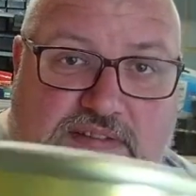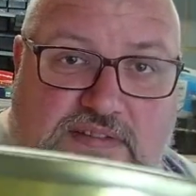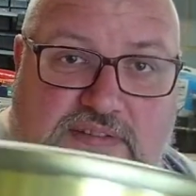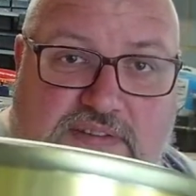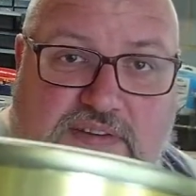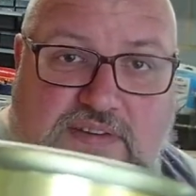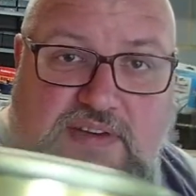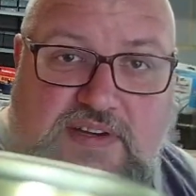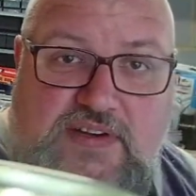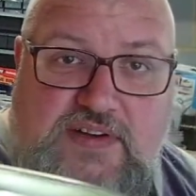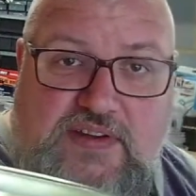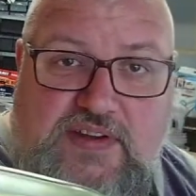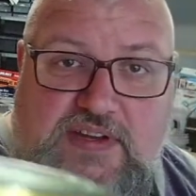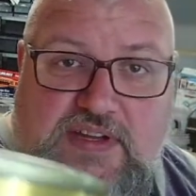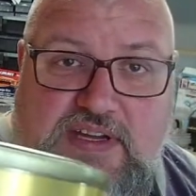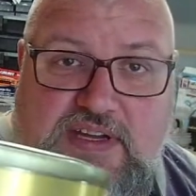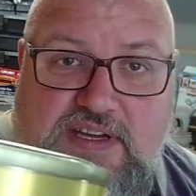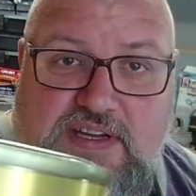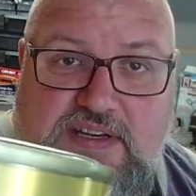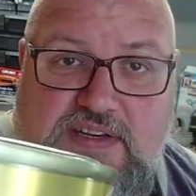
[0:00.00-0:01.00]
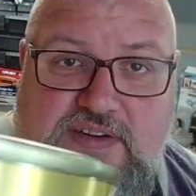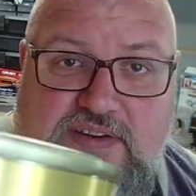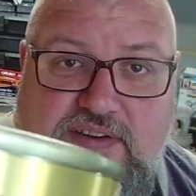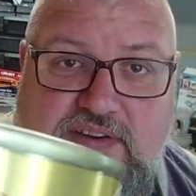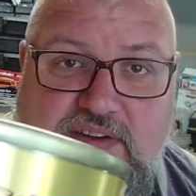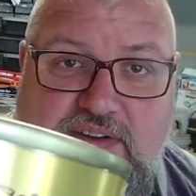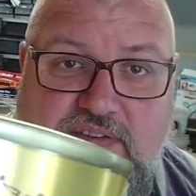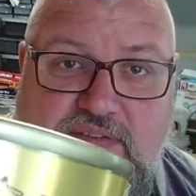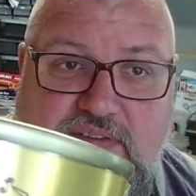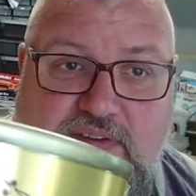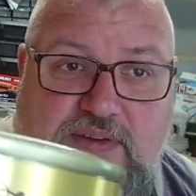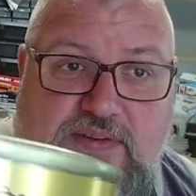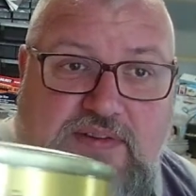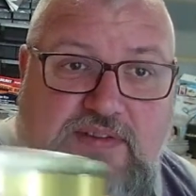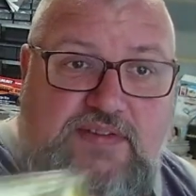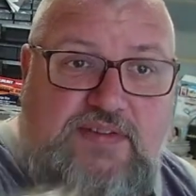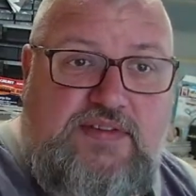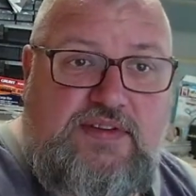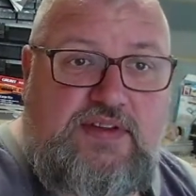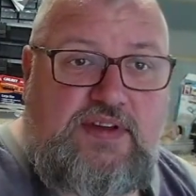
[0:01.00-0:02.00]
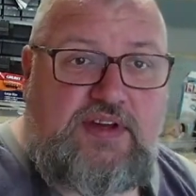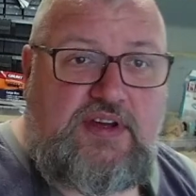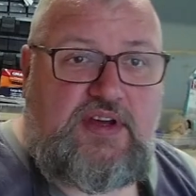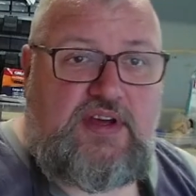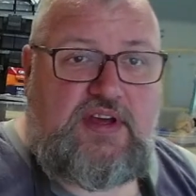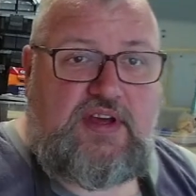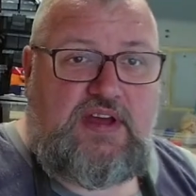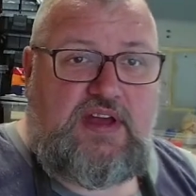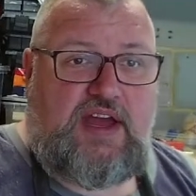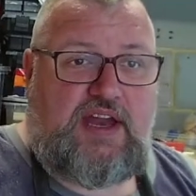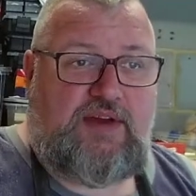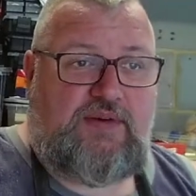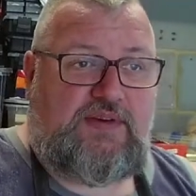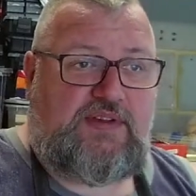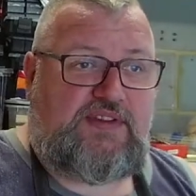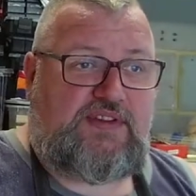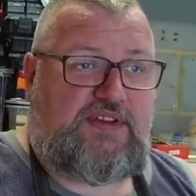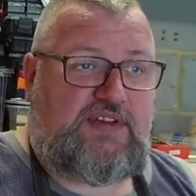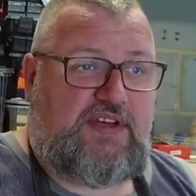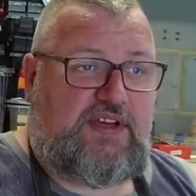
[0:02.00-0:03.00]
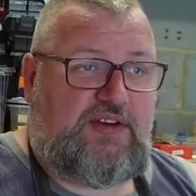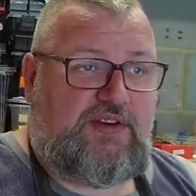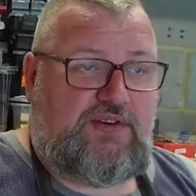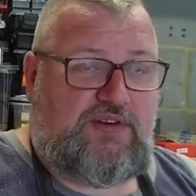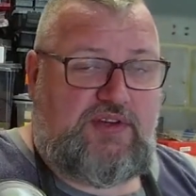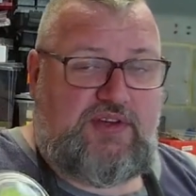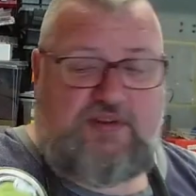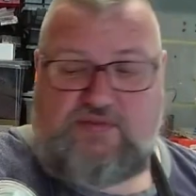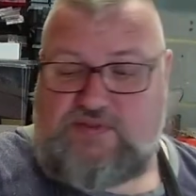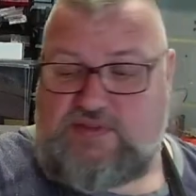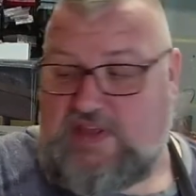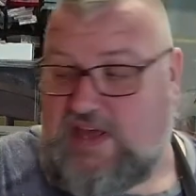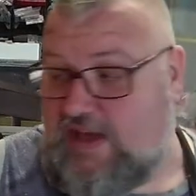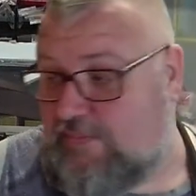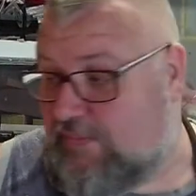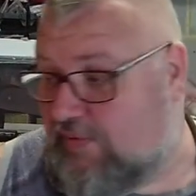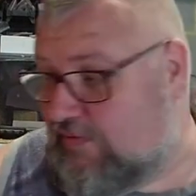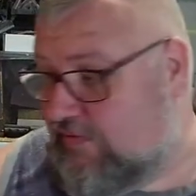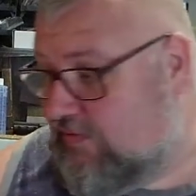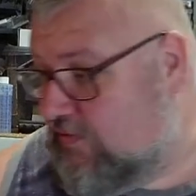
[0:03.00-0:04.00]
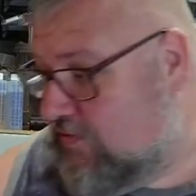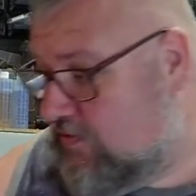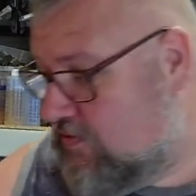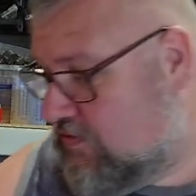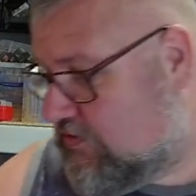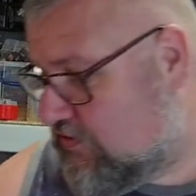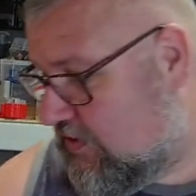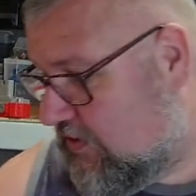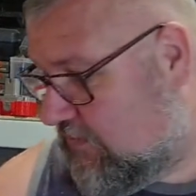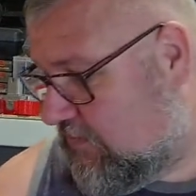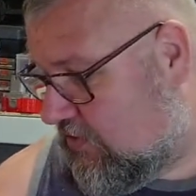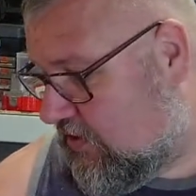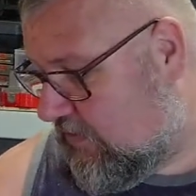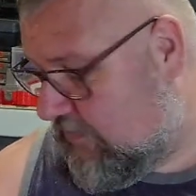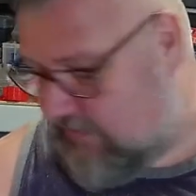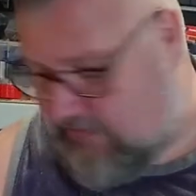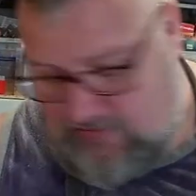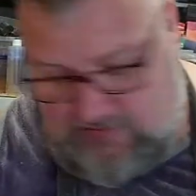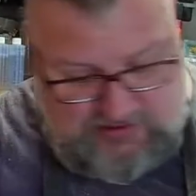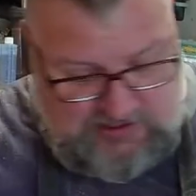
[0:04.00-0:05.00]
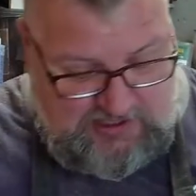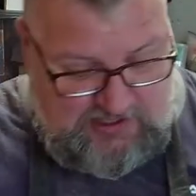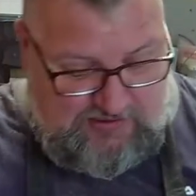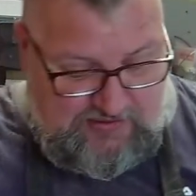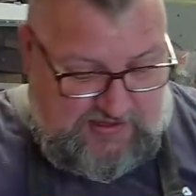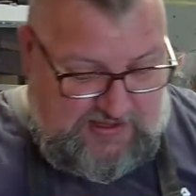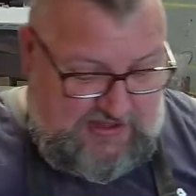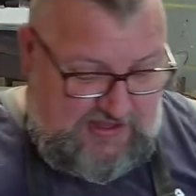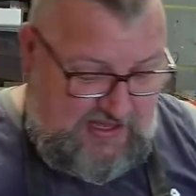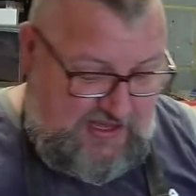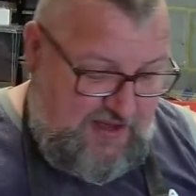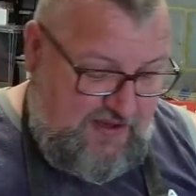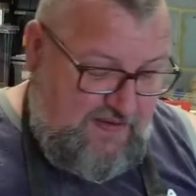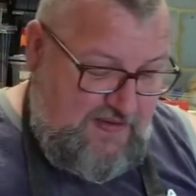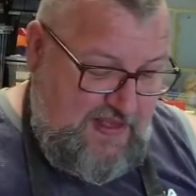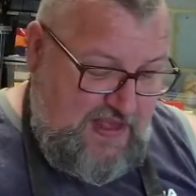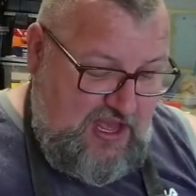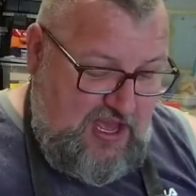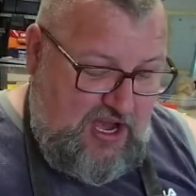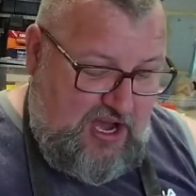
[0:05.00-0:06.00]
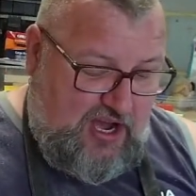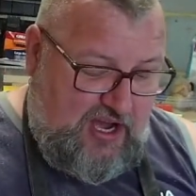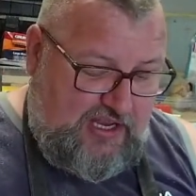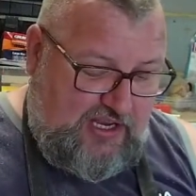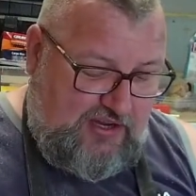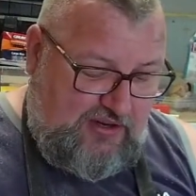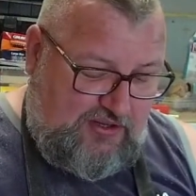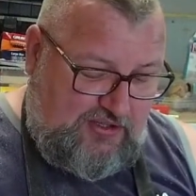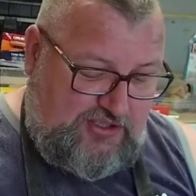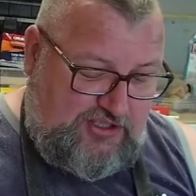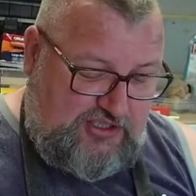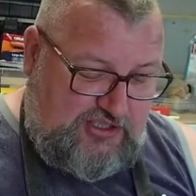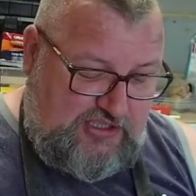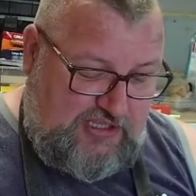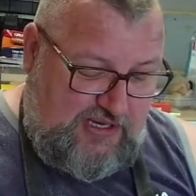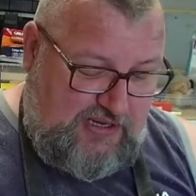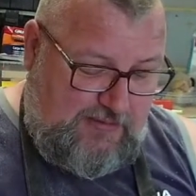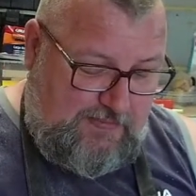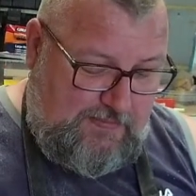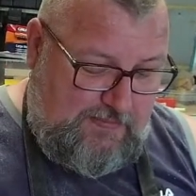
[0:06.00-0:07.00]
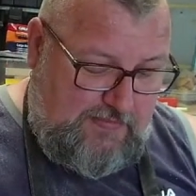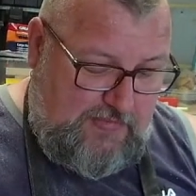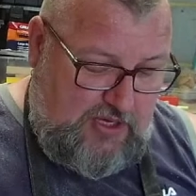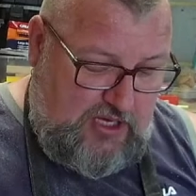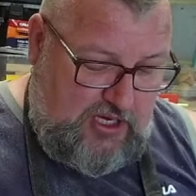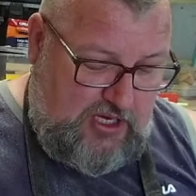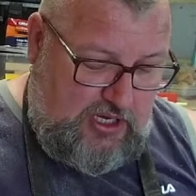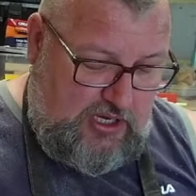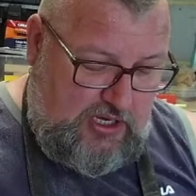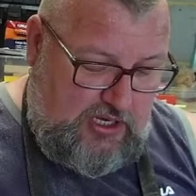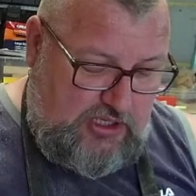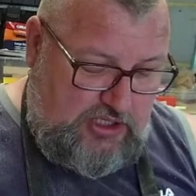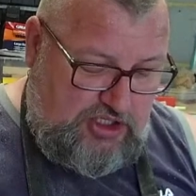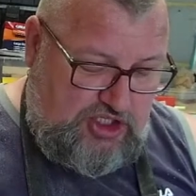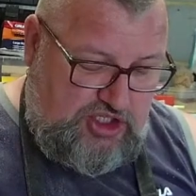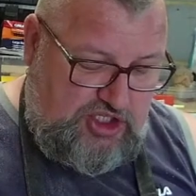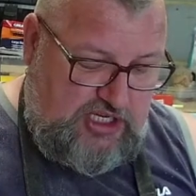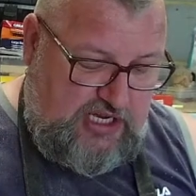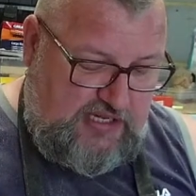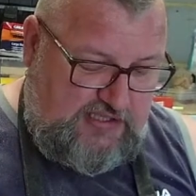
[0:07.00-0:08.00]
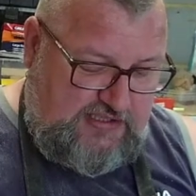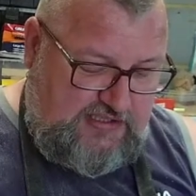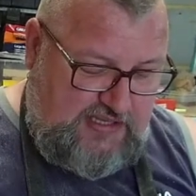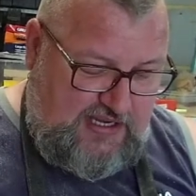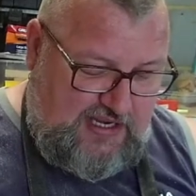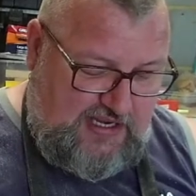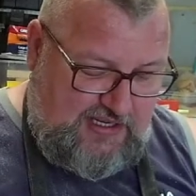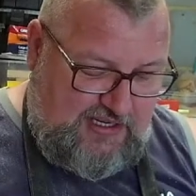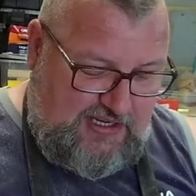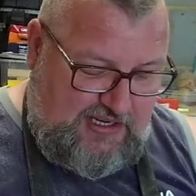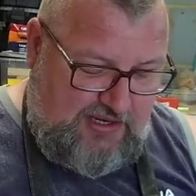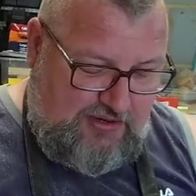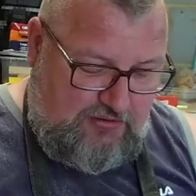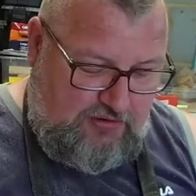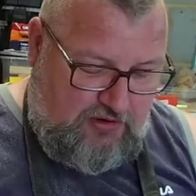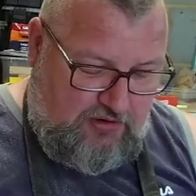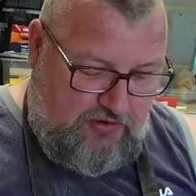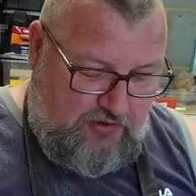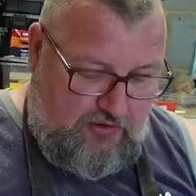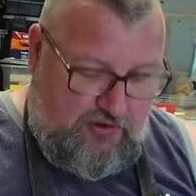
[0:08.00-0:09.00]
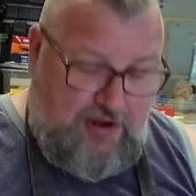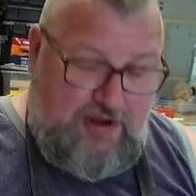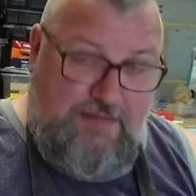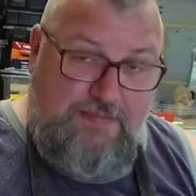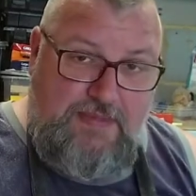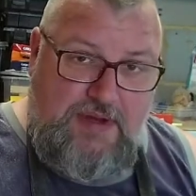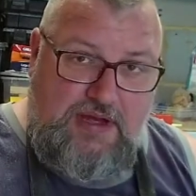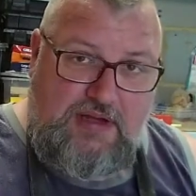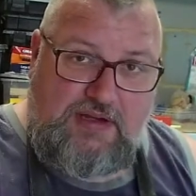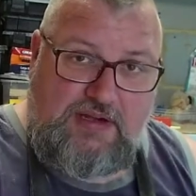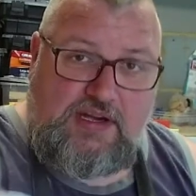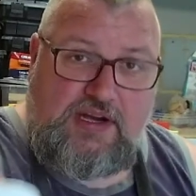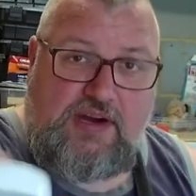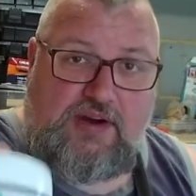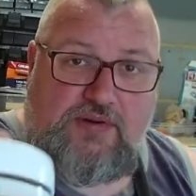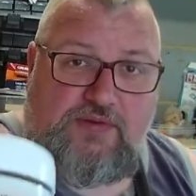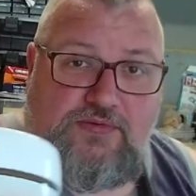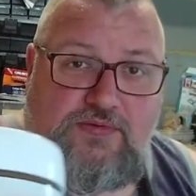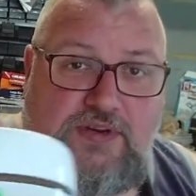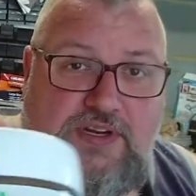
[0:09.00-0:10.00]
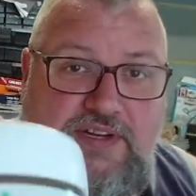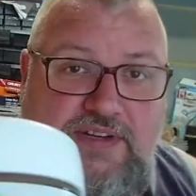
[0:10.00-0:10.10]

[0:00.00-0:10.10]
So I got that. I don't know if anyone's seen or used that before, so I'm looking forward to using that. I got some chestnut gilt cream gold,